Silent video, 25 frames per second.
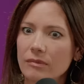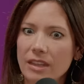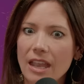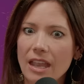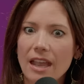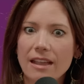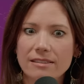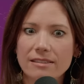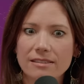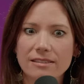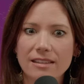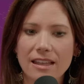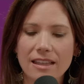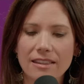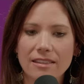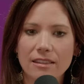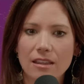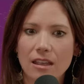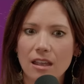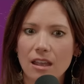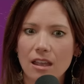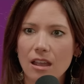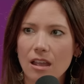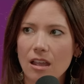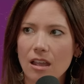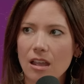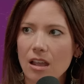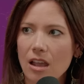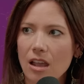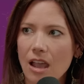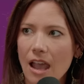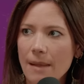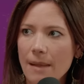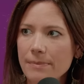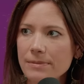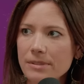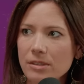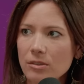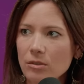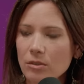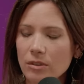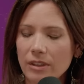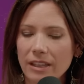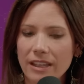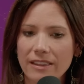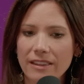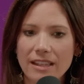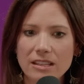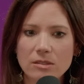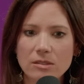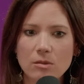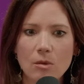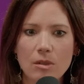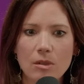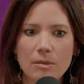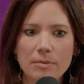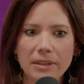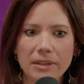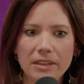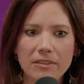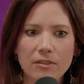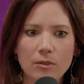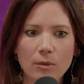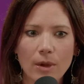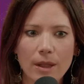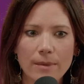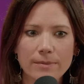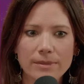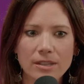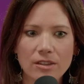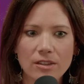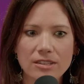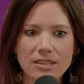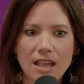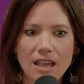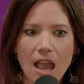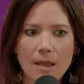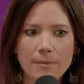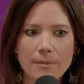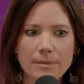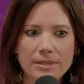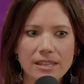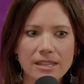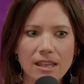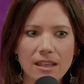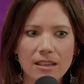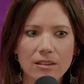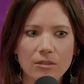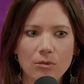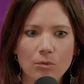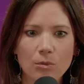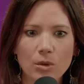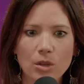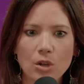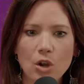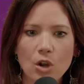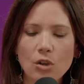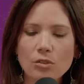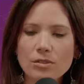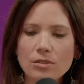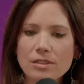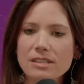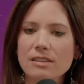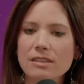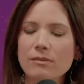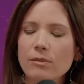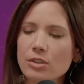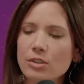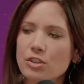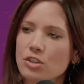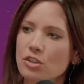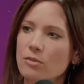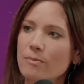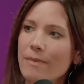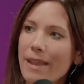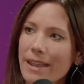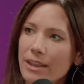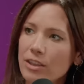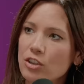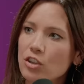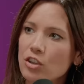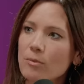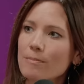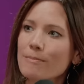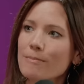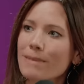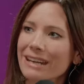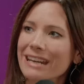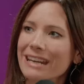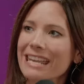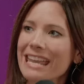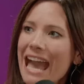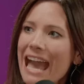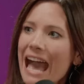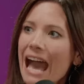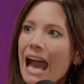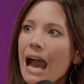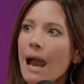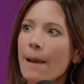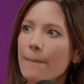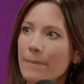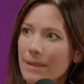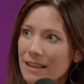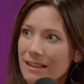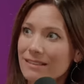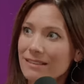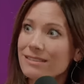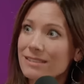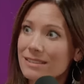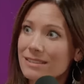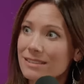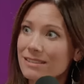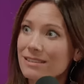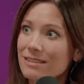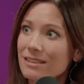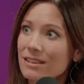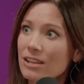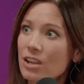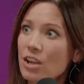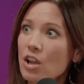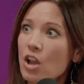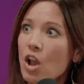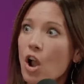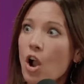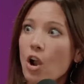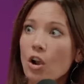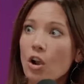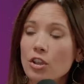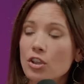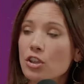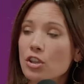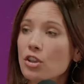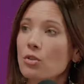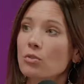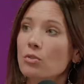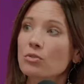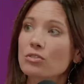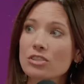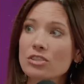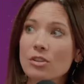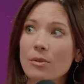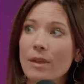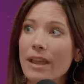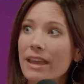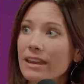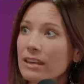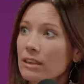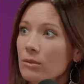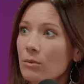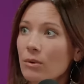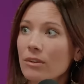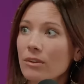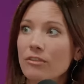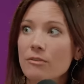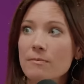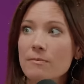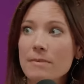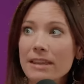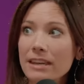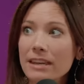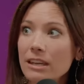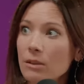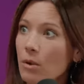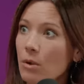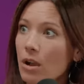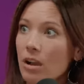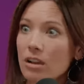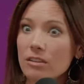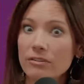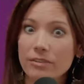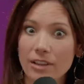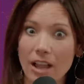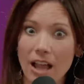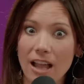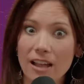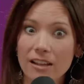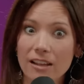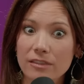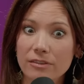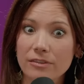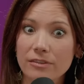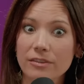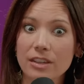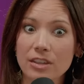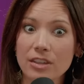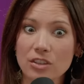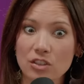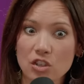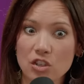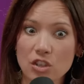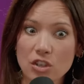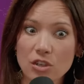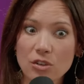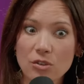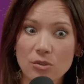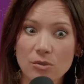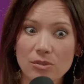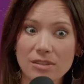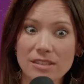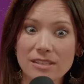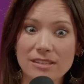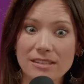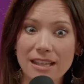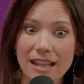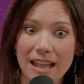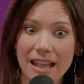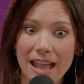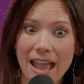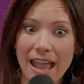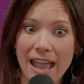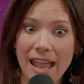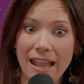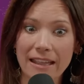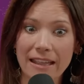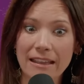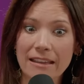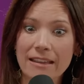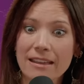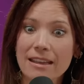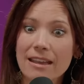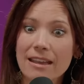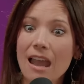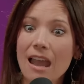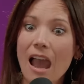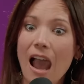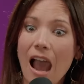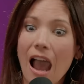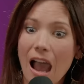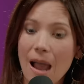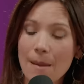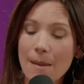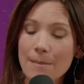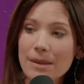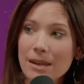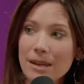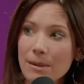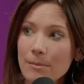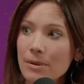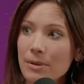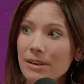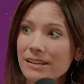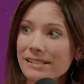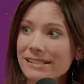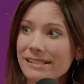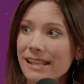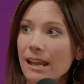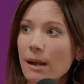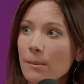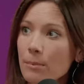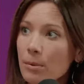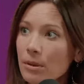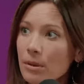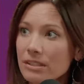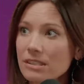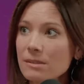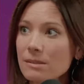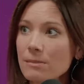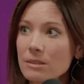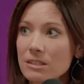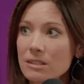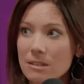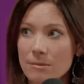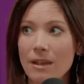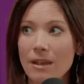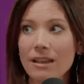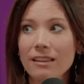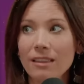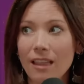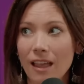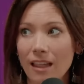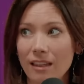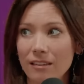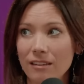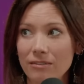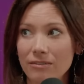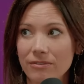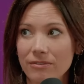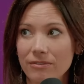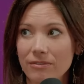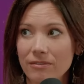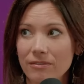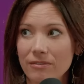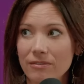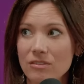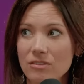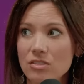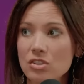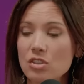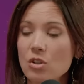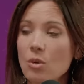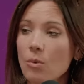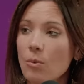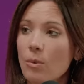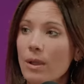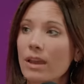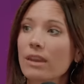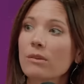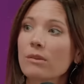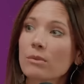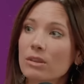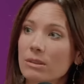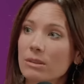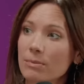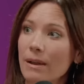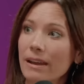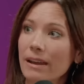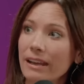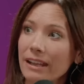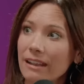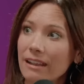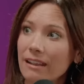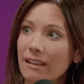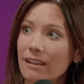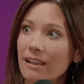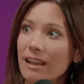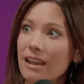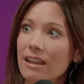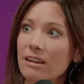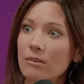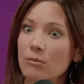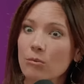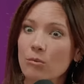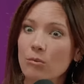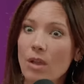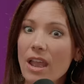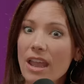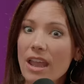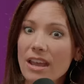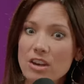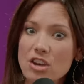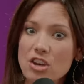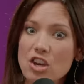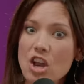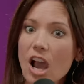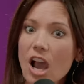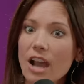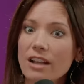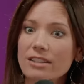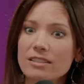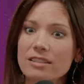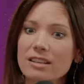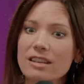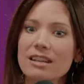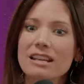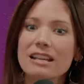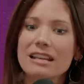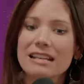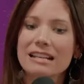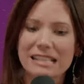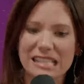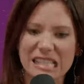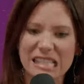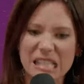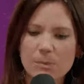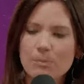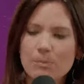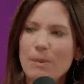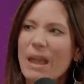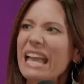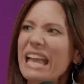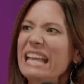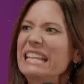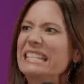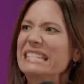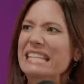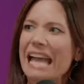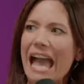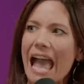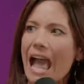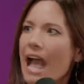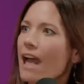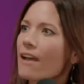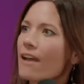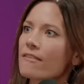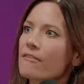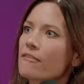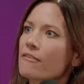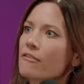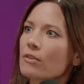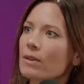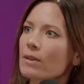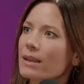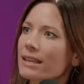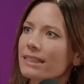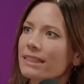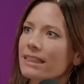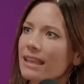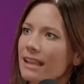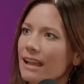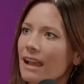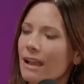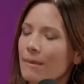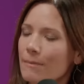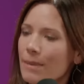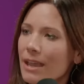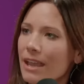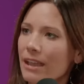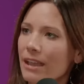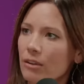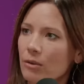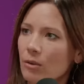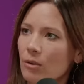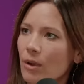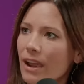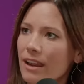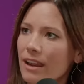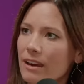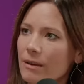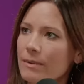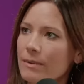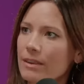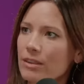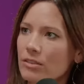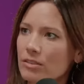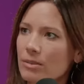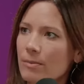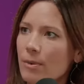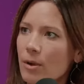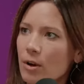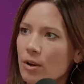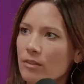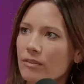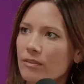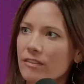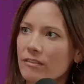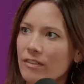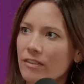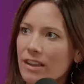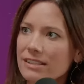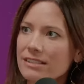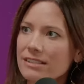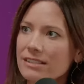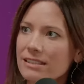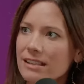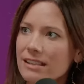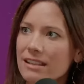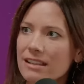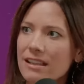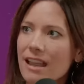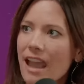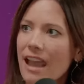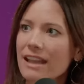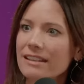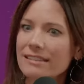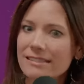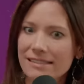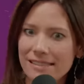Yes. I mean, under that. Absolutely. And that's what we believe at Ramsey all the time is like, regardless of what you make, your money habits are huge. So anyone from any walk of life can choose to say, hey, I'm going to put a set of principles in my life to win with money and and not spend everything I make, right? I mean, there's a part of investing and